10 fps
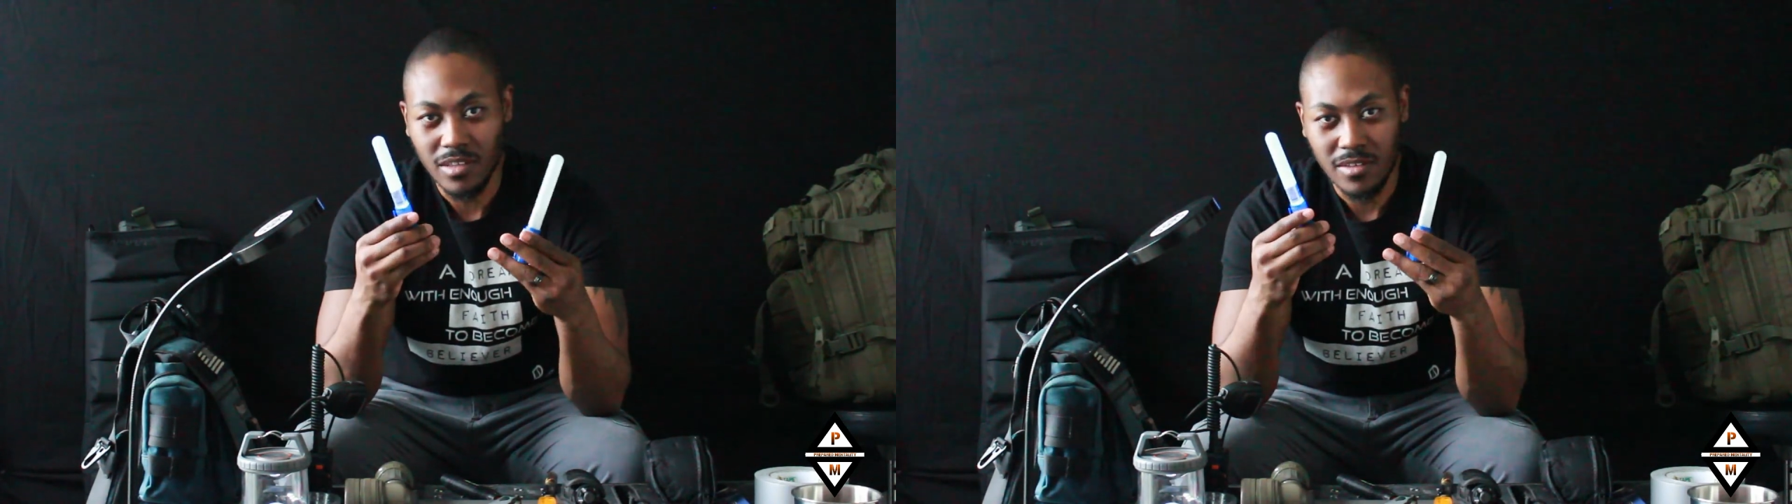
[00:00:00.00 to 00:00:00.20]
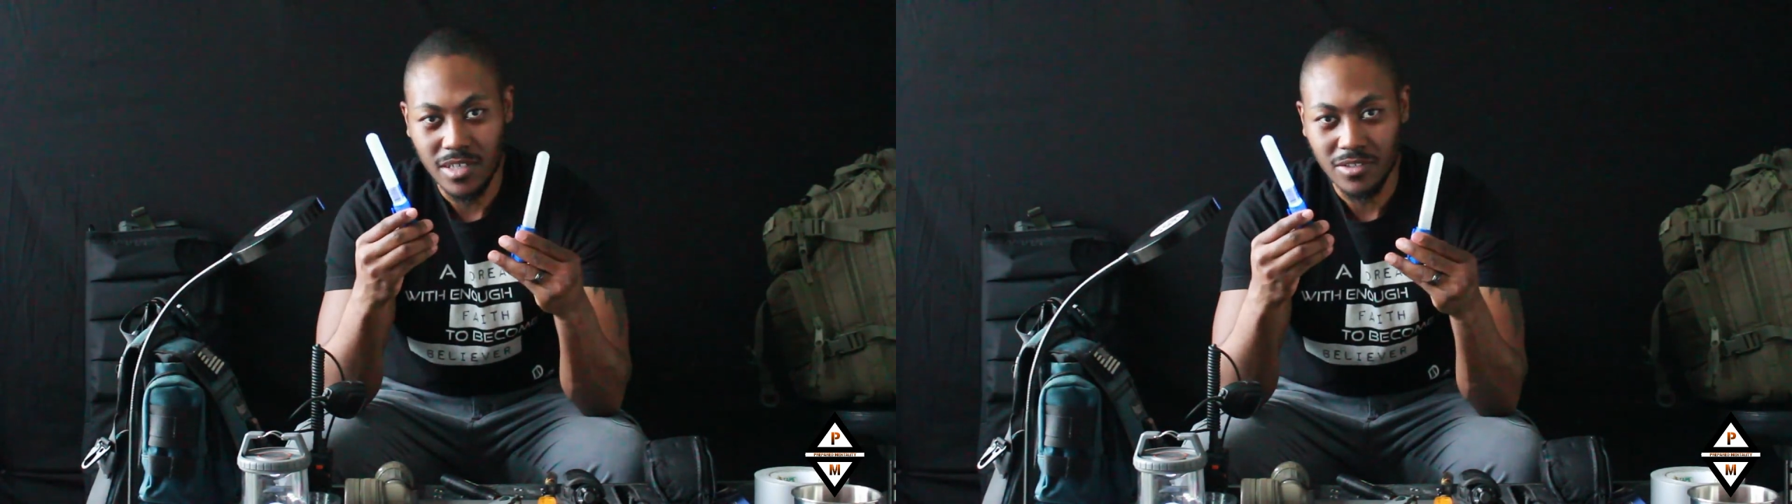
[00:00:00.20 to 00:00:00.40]

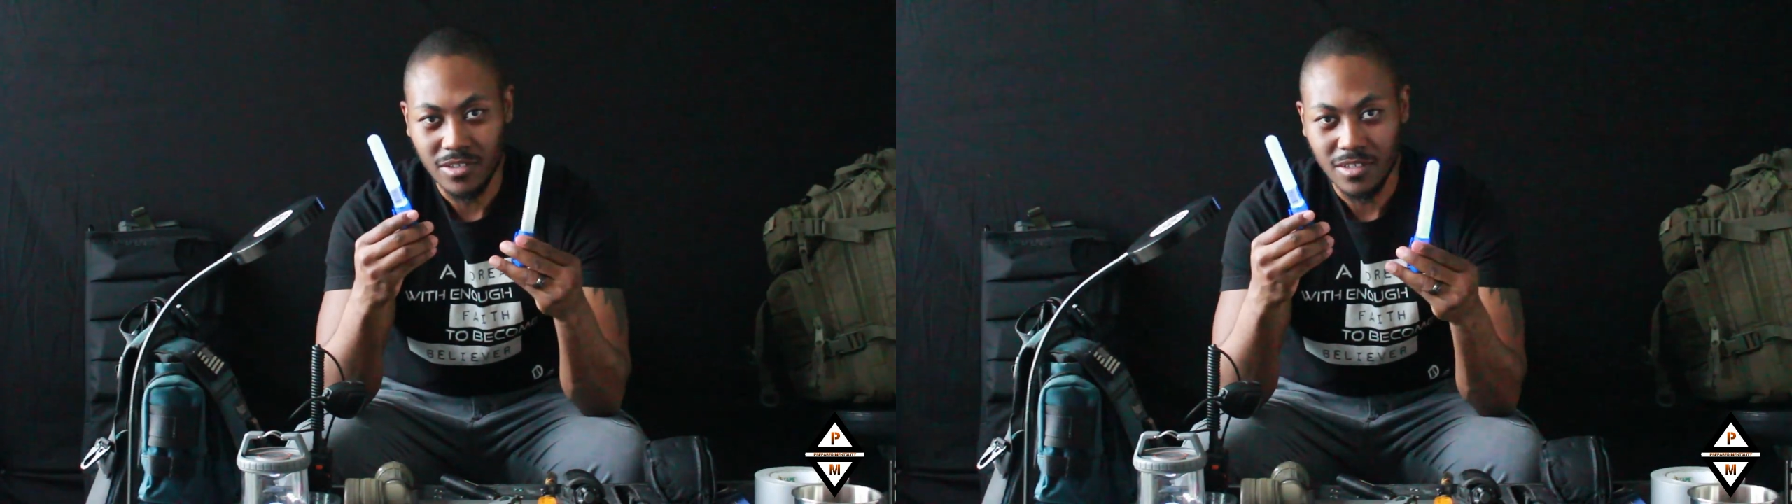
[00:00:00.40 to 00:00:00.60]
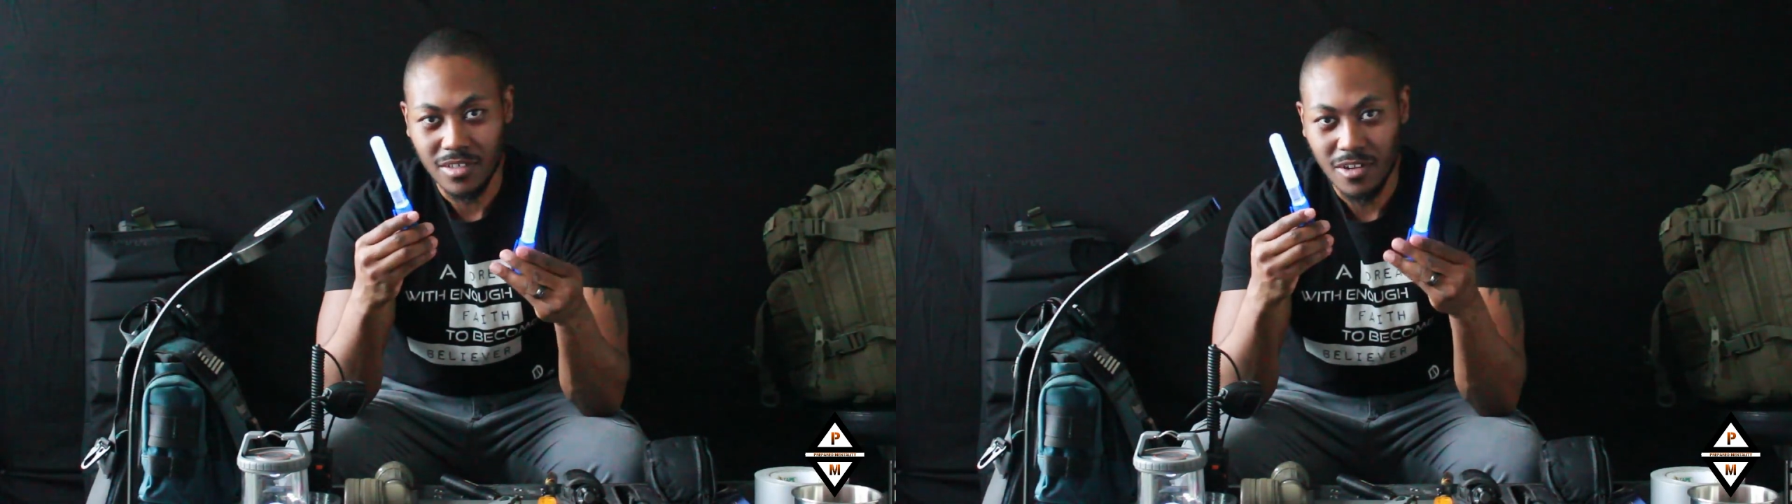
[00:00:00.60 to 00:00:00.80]
these
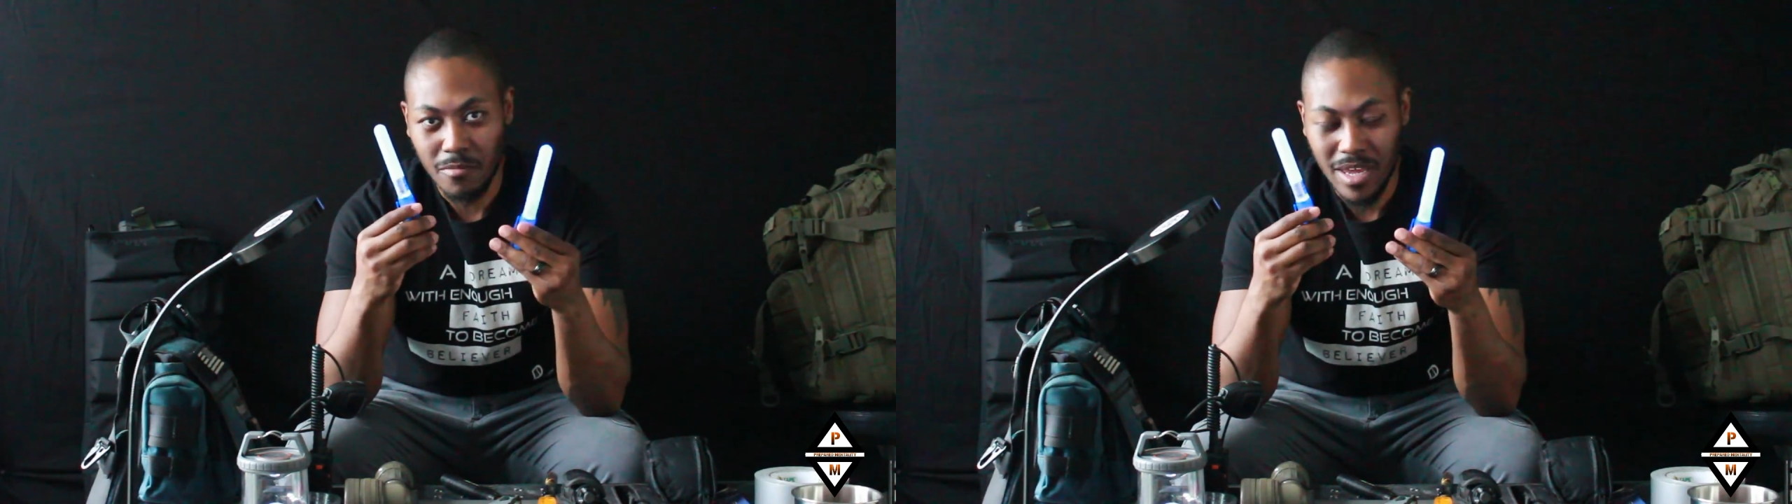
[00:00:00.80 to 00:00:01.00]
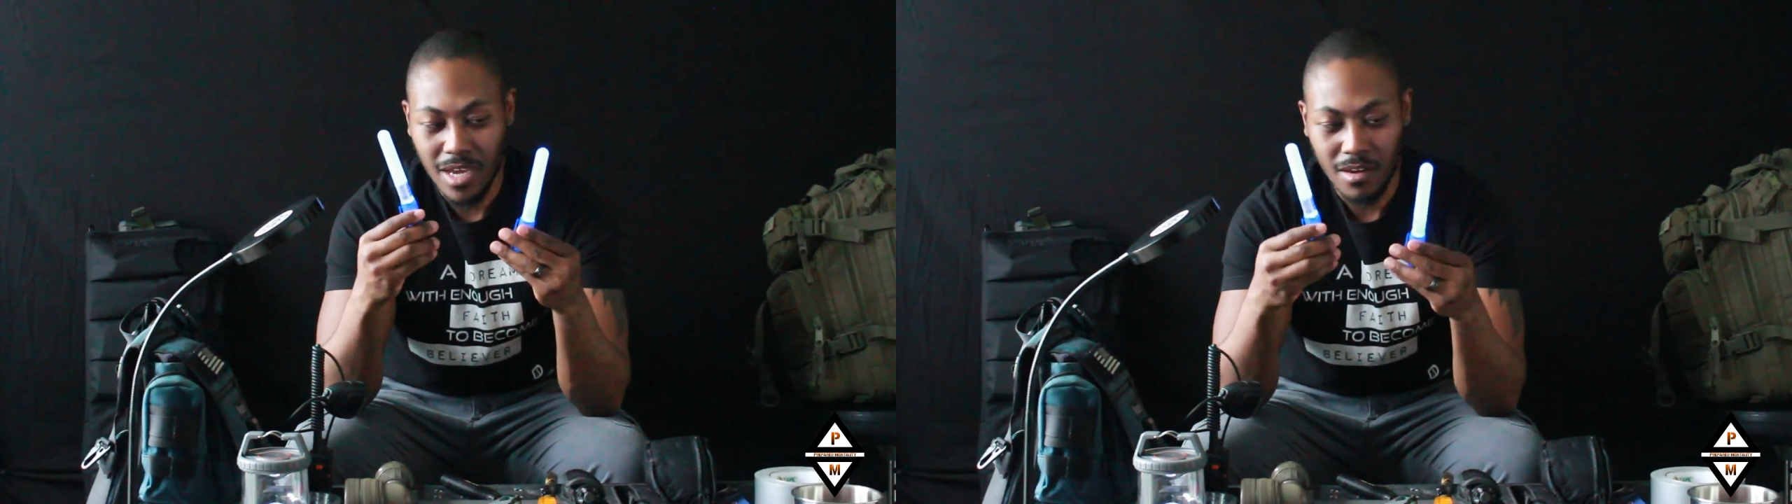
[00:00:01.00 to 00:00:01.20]
are
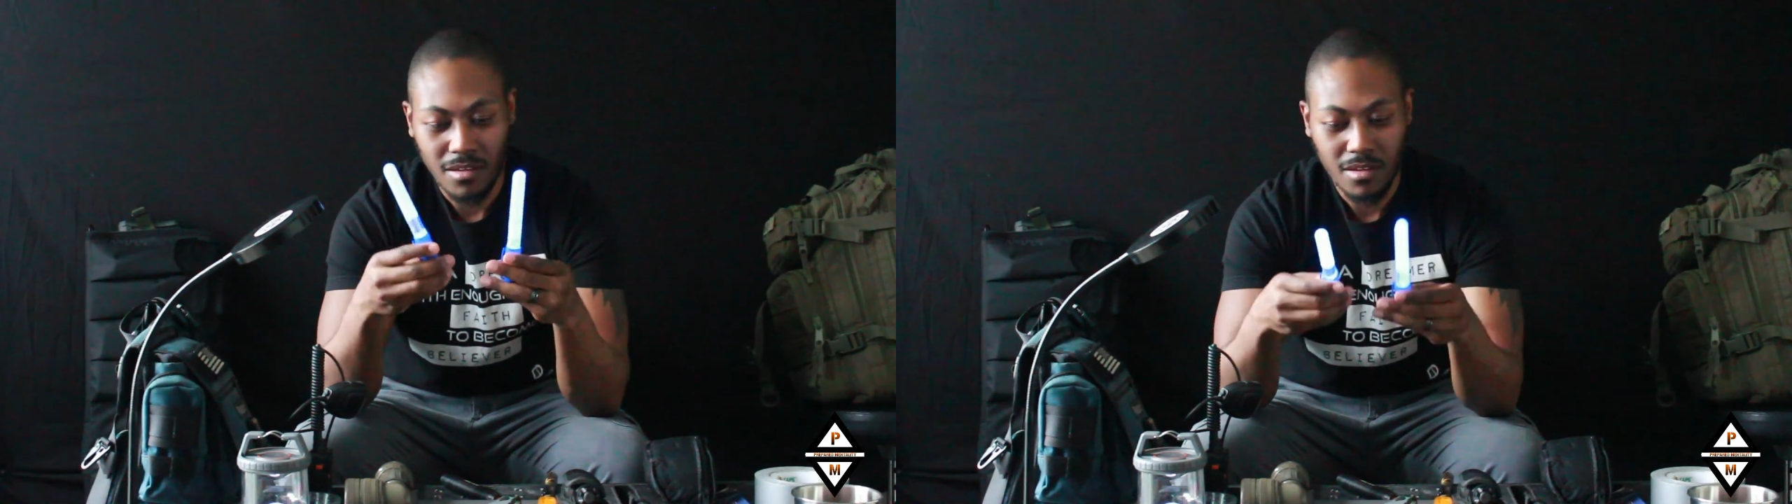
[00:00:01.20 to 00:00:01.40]
made.